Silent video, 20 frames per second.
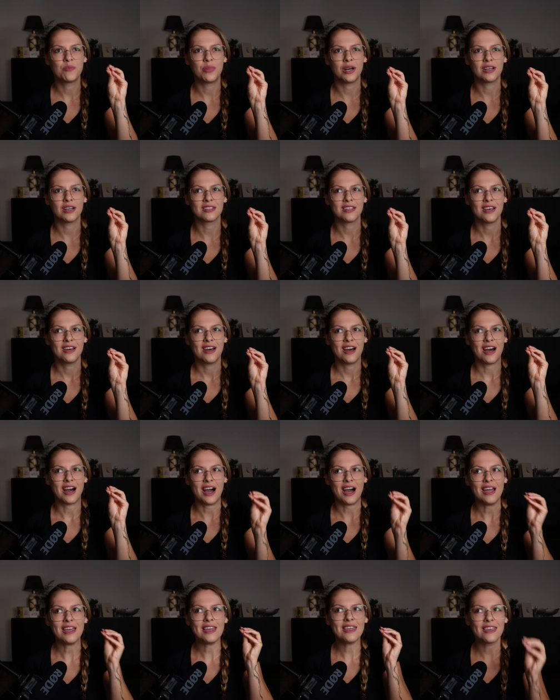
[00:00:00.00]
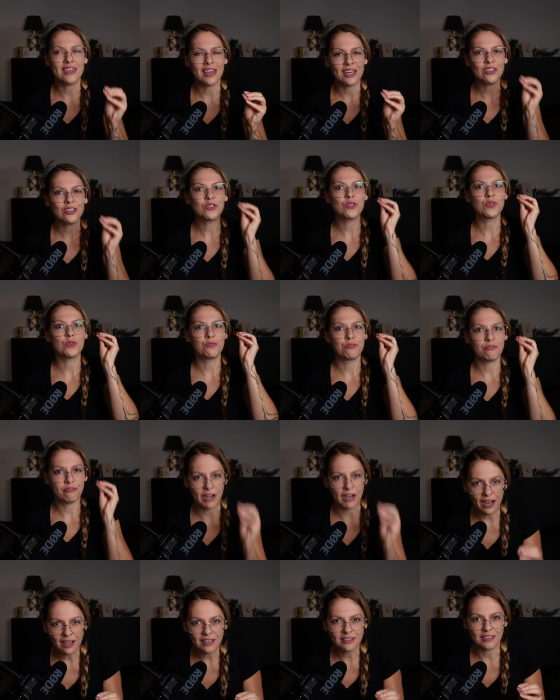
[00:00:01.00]
but I get to
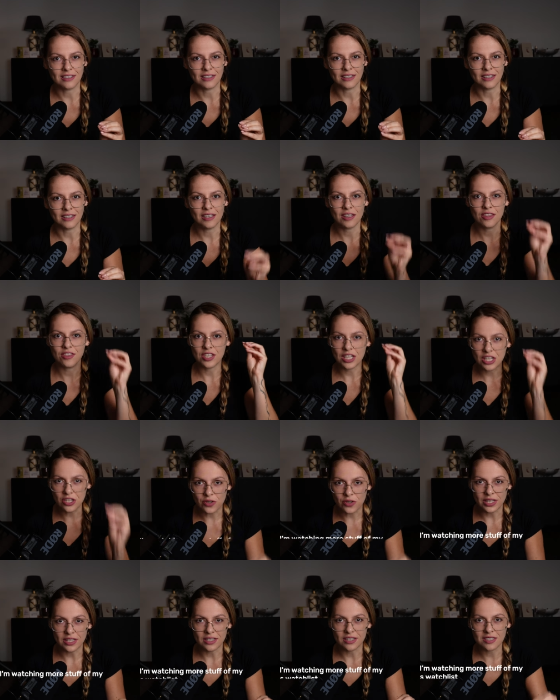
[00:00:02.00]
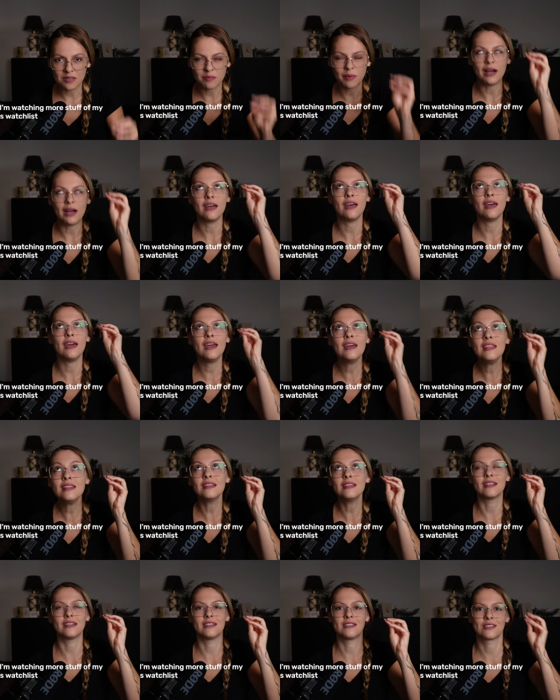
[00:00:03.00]
finally decrease my
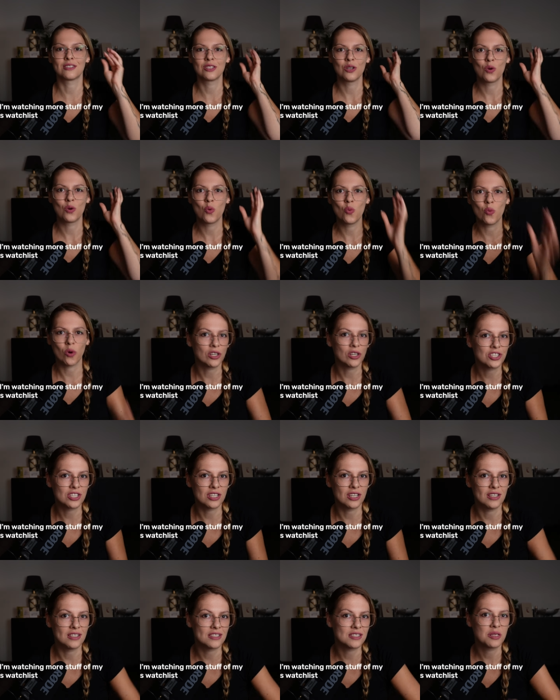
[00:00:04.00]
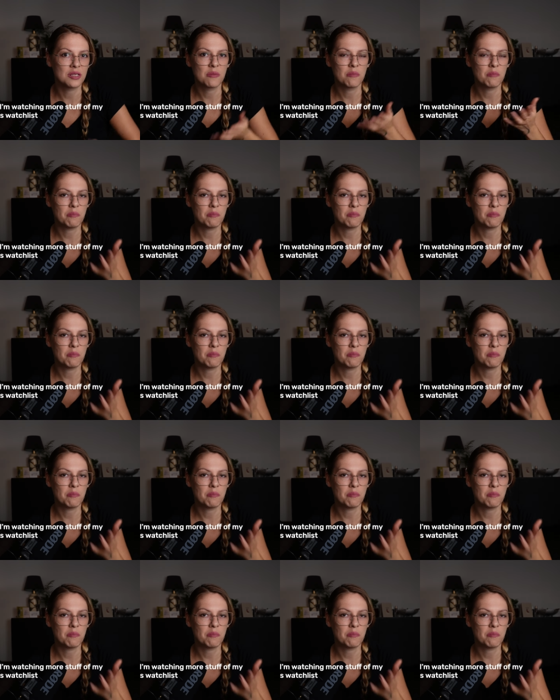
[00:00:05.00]
endless watch list